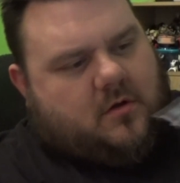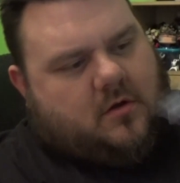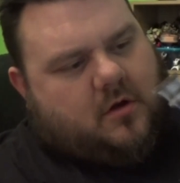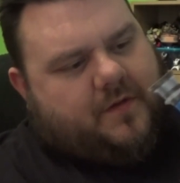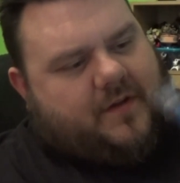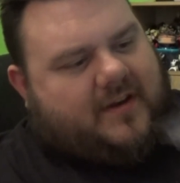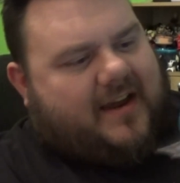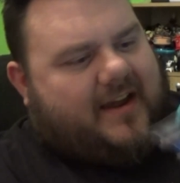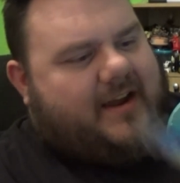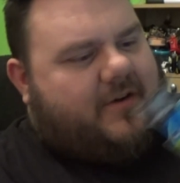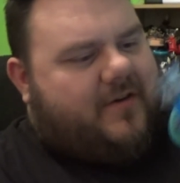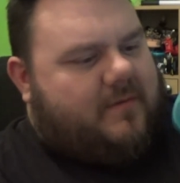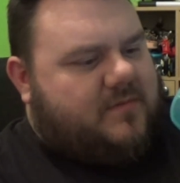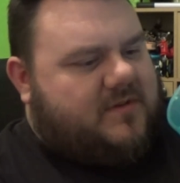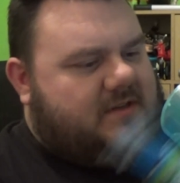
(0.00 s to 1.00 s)
all the
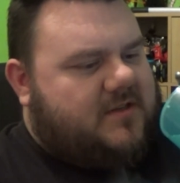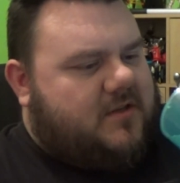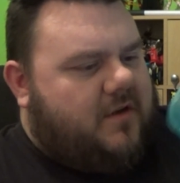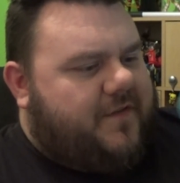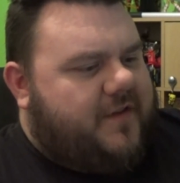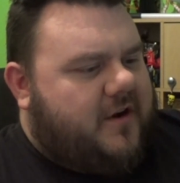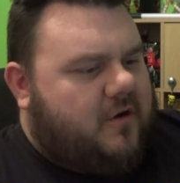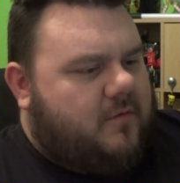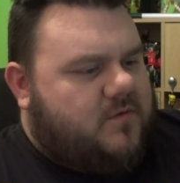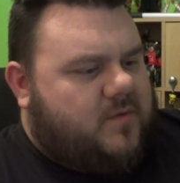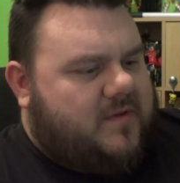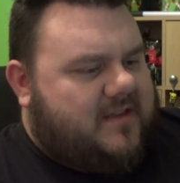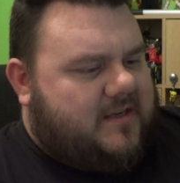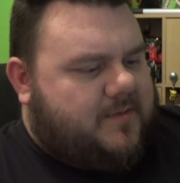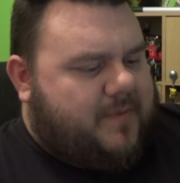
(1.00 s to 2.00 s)
diagrams and stuff that comes
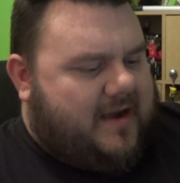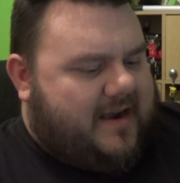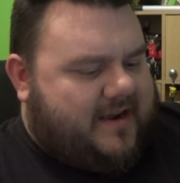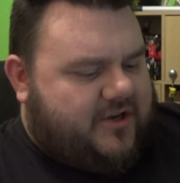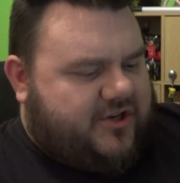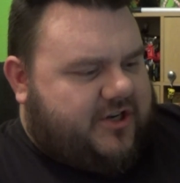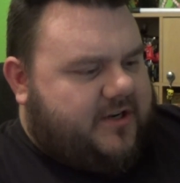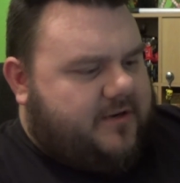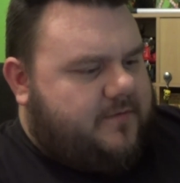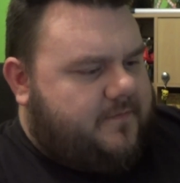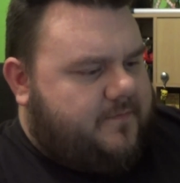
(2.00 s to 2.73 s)
with this packaging.